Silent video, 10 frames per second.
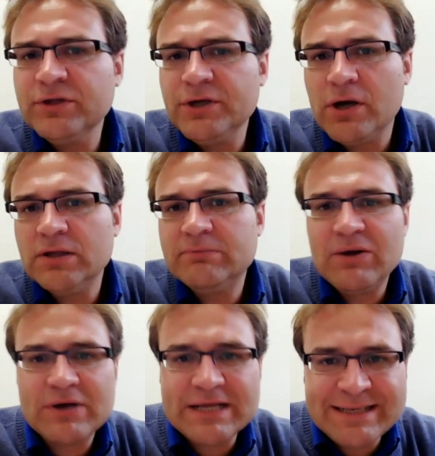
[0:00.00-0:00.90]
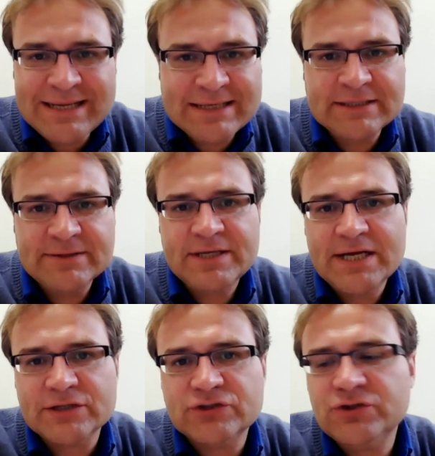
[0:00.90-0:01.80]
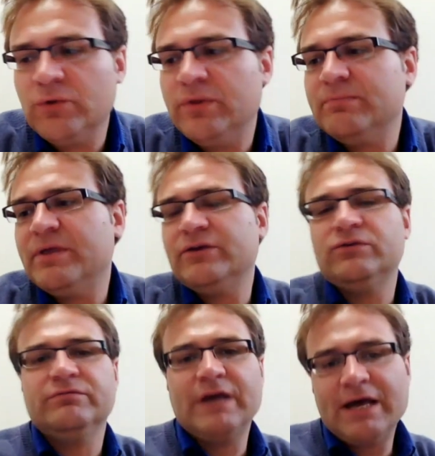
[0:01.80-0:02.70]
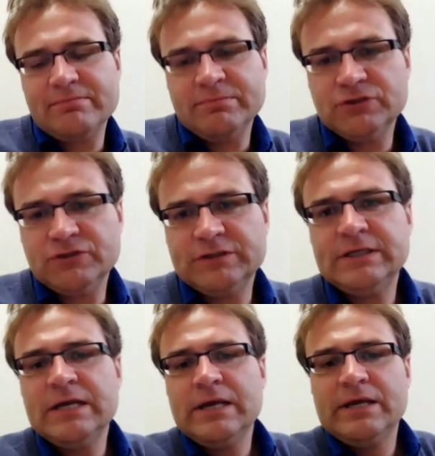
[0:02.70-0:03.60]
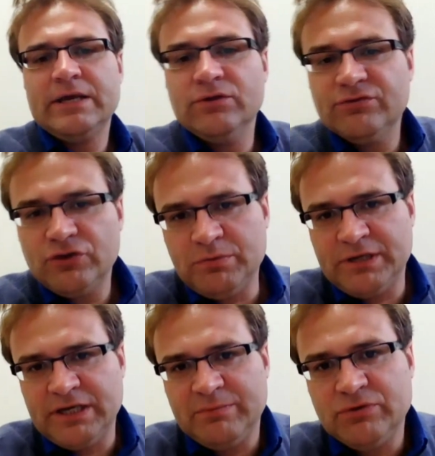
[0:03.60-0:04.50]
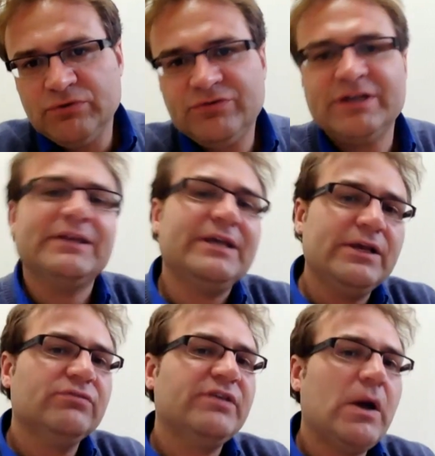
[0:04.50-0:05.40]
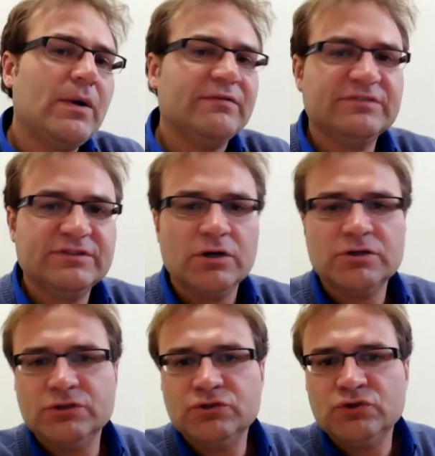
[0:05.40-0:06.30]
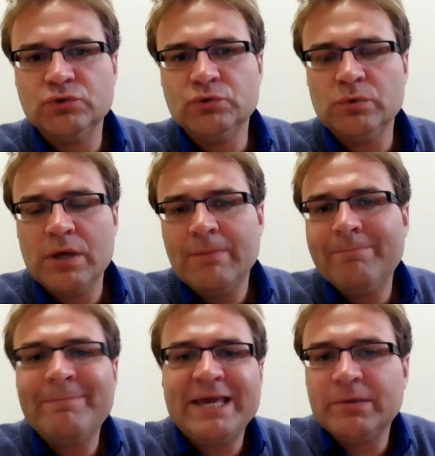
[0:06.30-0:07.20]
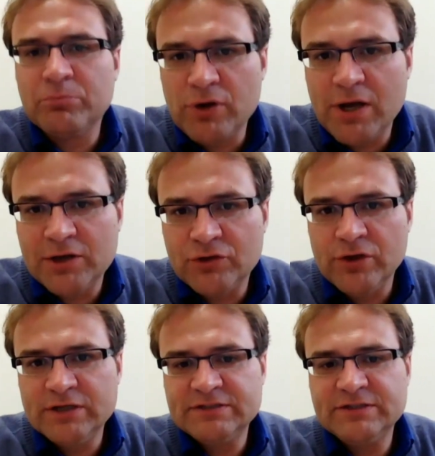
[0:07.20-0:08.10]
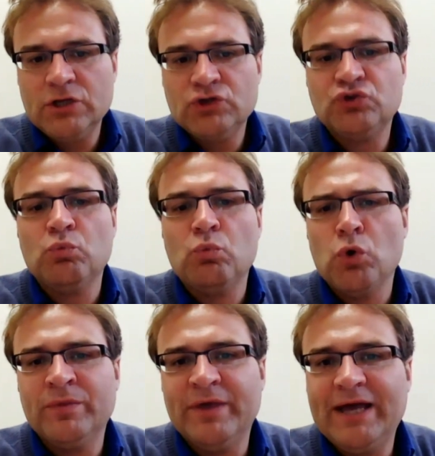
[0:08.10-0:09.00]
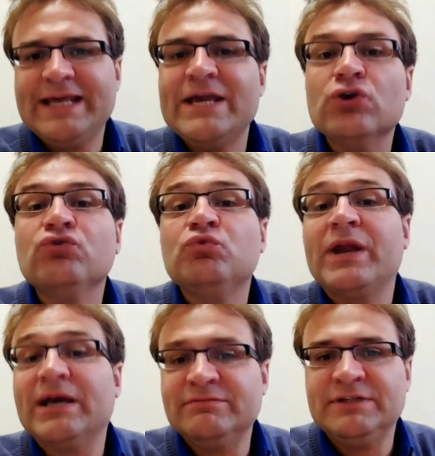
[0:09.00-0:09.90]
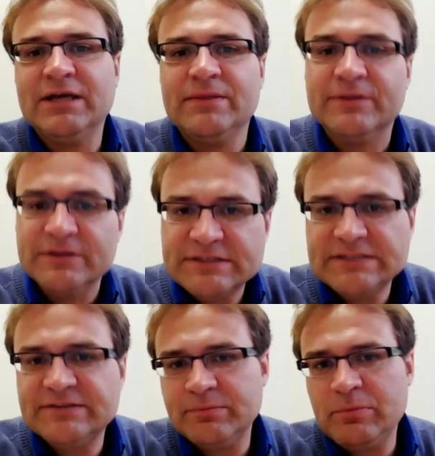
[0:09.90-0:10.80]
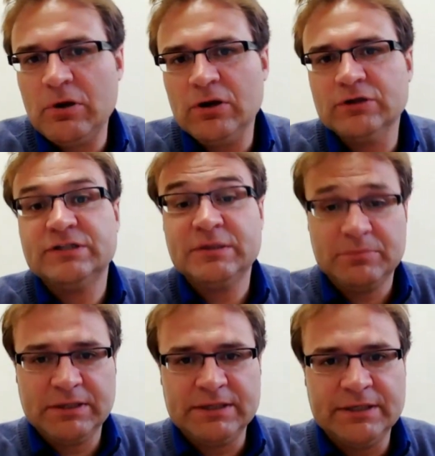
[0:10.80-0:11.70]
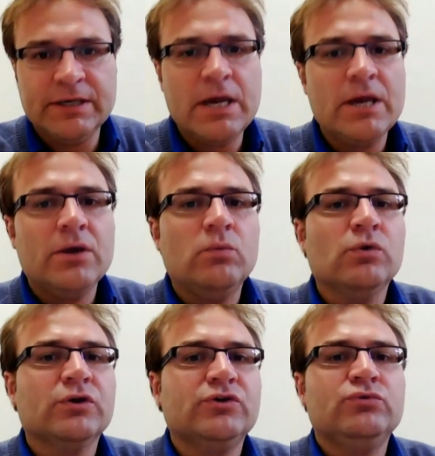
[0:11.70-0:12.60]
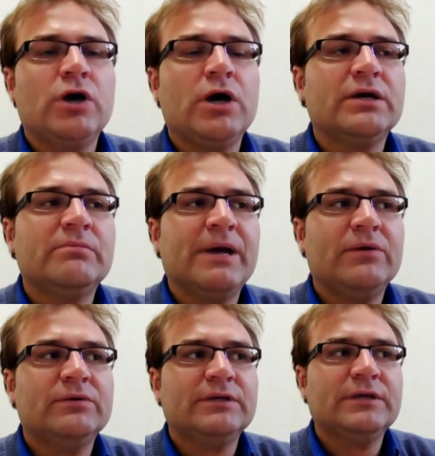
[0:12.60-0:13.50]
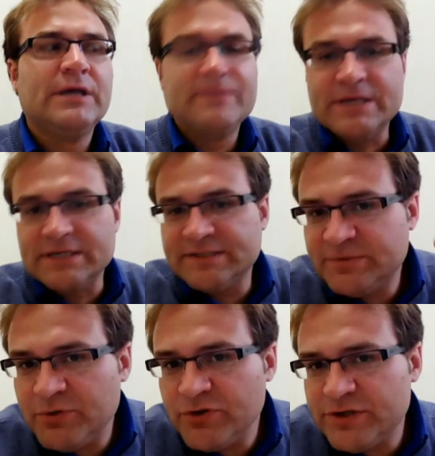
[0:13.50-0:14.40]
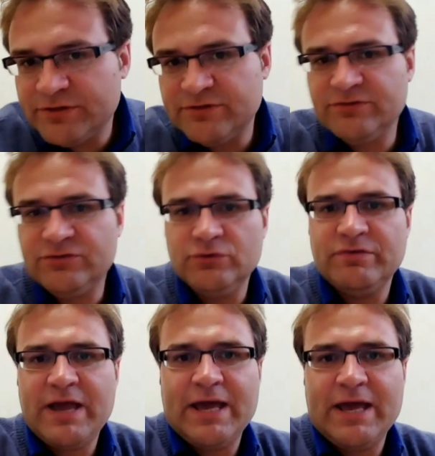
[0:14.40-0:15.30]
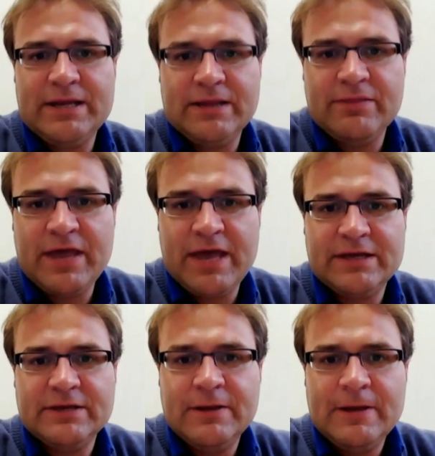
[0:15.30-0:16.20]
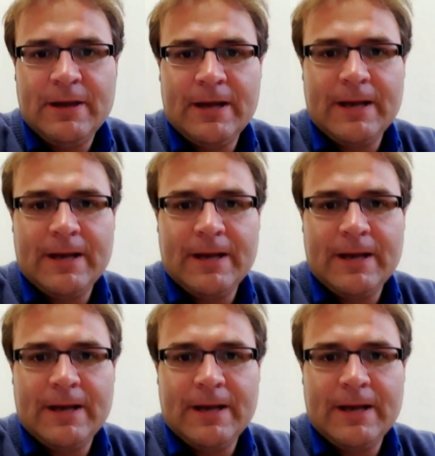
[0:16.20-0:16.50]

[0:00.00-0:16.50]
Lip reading: It's really all about connecting the dots. Show them that you've got a mission. Here's how you became interested, and here's how I've started to make progress toward that. Here's what I've done. This is the part typically where you talk about the experiences you've had that